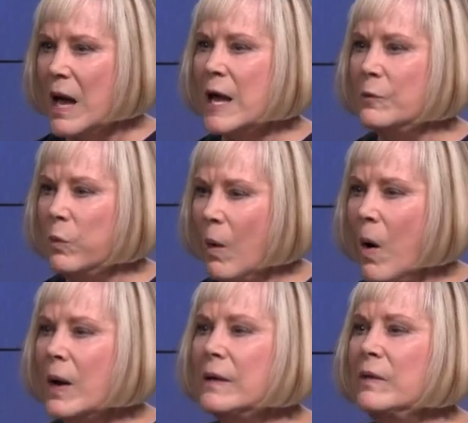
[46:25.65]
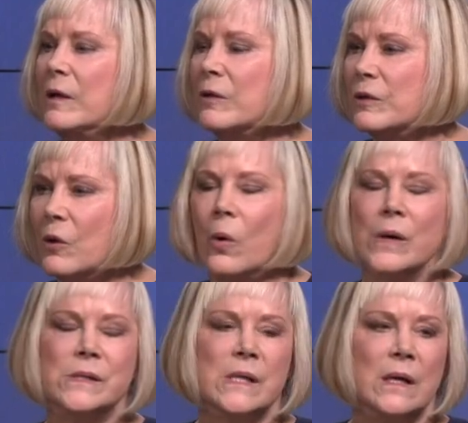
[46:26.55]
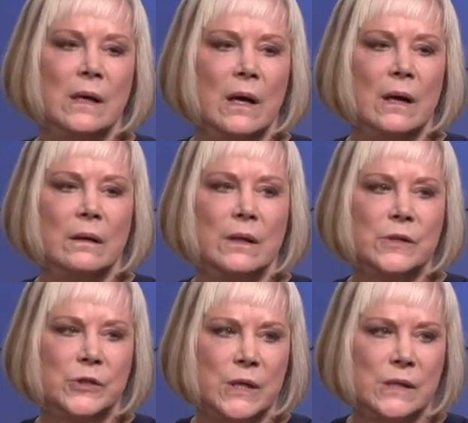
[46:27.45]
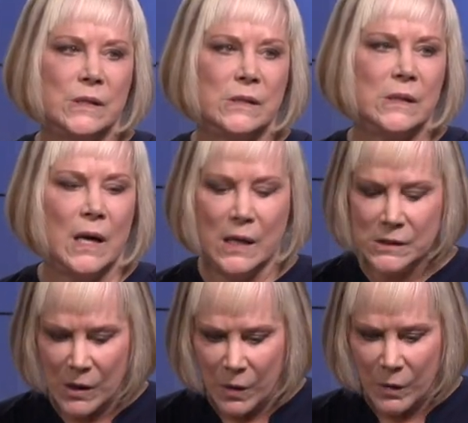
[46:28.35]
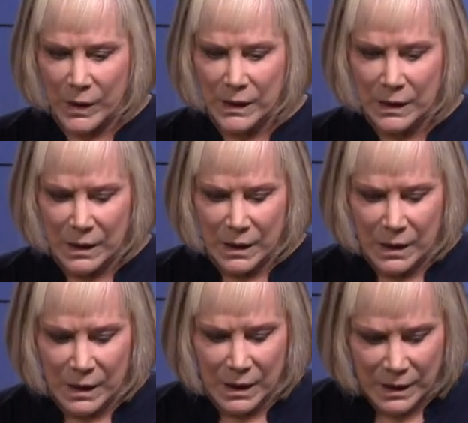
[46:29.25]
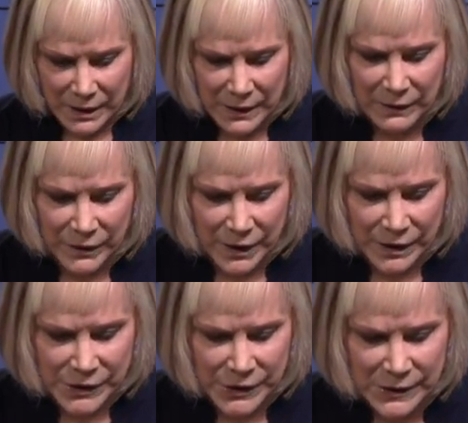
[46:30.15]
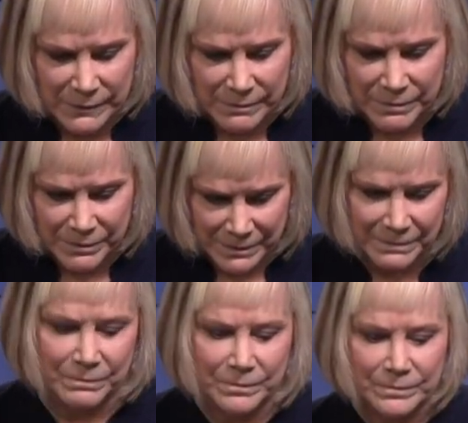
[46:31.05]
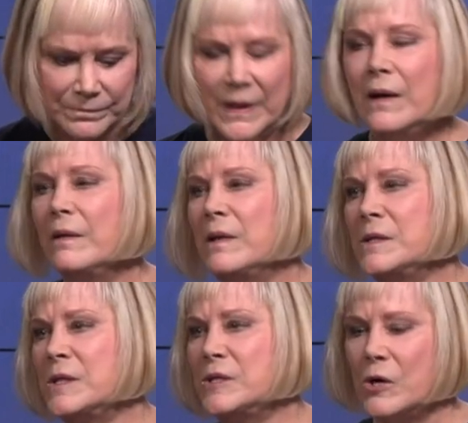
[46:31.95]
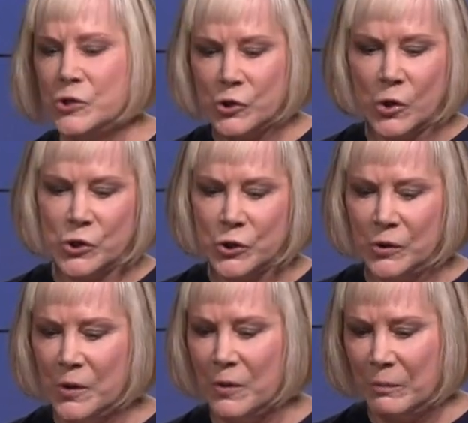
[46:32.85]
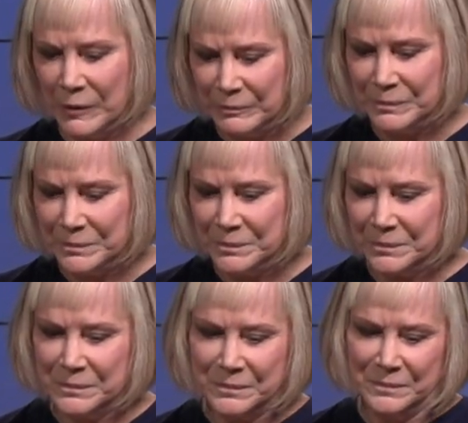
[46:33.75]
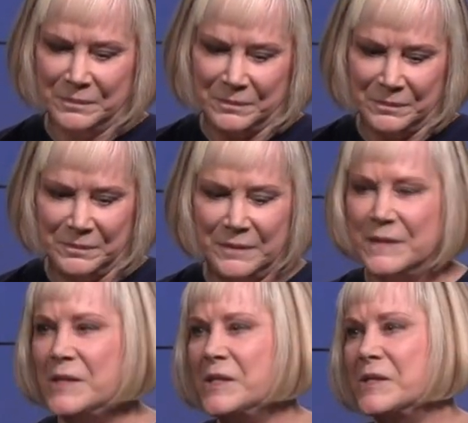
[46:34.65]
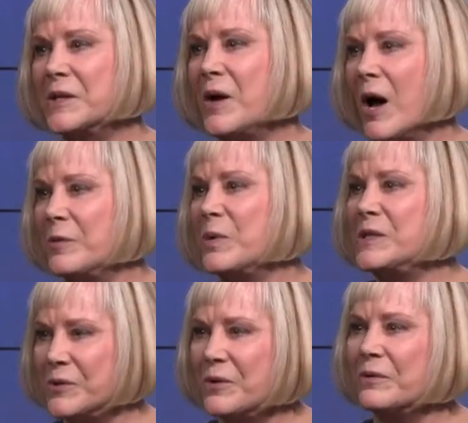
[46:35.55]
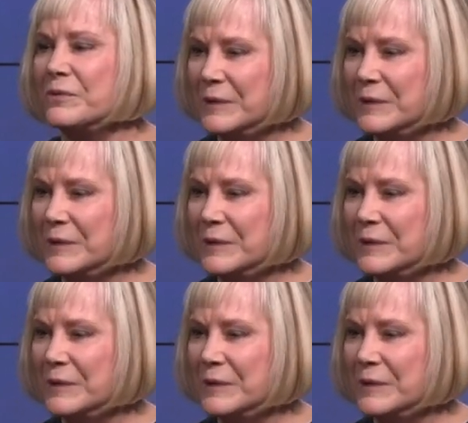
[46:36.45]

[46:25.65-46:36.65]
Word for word: and walk in the authority that Jesus has already given us. This is our Sar Shalom. This is the God we serve.